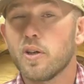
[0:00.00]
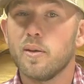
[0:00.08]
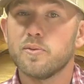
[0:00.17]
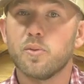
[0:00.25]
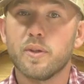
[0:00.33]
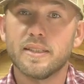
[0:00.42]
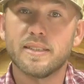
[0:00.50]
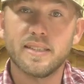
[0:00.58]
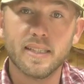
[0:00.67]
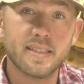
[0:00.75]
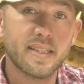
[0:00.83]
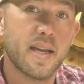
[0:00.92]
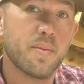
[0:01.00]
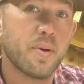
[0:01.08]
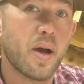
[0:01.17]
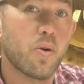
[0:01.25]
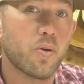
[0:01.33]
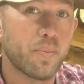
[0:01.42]
comes with a six amp
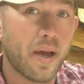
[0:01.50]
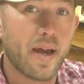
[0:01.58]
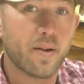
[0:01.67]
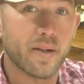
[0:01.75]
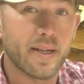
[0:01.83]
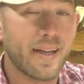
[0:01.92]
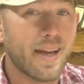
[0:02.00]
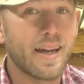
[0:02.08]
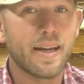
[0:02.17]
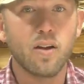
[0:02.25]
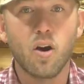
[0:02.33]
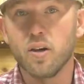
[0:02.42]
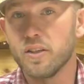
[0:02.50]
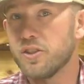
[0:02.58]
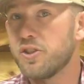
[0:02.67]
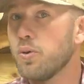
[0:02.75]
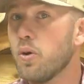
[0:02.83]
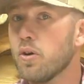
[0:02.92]
hour battery, and on the
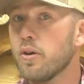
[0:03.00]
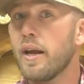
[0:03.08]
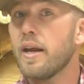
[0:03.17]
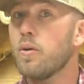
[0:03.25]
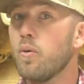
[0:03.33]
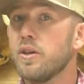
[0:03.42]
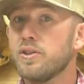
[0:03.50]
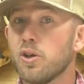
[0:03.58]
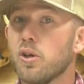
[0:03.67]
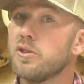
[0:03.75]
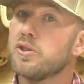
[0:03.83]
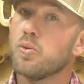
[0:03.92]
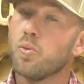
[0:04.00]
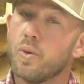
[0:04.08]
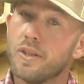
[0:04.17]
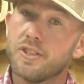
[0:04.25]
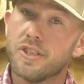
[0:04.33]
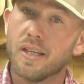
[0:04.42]
two hundred eighty watt charger,
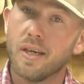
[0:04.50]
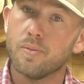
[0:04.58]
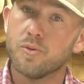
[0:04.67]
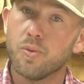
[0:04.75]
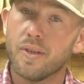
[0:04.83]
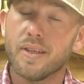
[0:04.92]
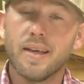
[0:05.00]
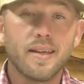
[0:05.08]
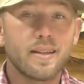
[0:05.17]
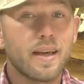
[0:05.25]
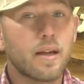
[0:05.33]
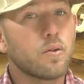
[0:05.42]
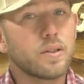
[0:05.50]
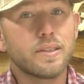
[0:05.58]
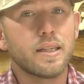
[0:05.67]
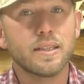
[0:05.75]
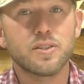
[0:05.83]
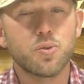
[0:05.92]
which it comes with, that only
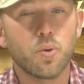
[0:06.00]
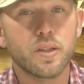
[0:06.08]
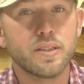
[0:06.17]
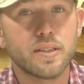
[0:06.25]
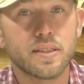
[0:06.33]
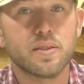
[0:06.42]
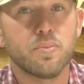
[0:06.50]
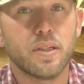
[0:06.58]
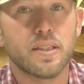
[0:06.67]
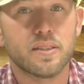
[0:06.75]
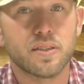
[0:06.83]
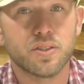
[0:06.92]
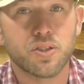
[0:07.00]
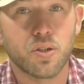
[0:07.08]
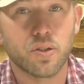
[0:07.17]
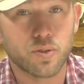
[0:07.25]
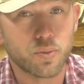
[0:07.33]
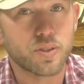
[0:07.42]
takes twenty-six minutes to
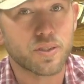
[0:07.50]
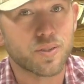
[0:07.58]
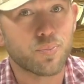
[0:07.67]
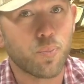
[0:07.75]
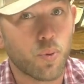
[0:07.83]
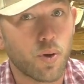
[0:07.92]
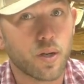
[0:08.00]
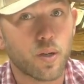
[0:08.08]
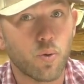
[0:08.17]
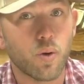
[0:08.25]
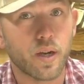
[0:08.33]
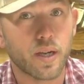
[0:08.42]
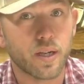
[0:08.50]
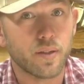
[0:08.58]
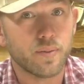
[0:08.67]
charge, which is pretty quick.